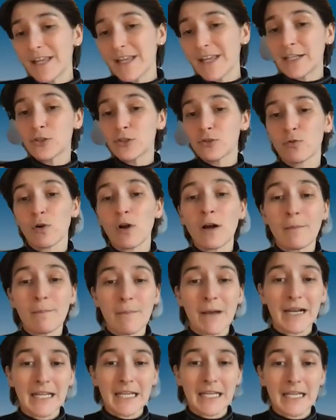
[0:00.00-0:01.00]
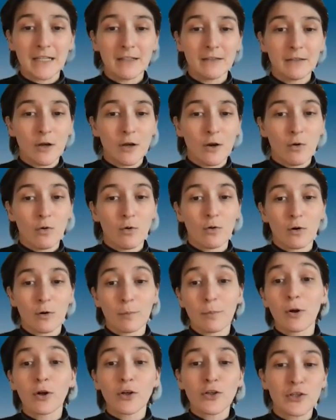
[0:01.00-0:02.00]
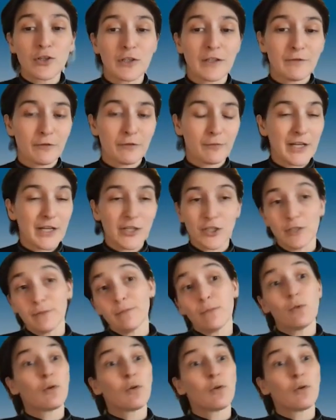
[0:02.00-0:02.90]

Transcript: and draw money or personal information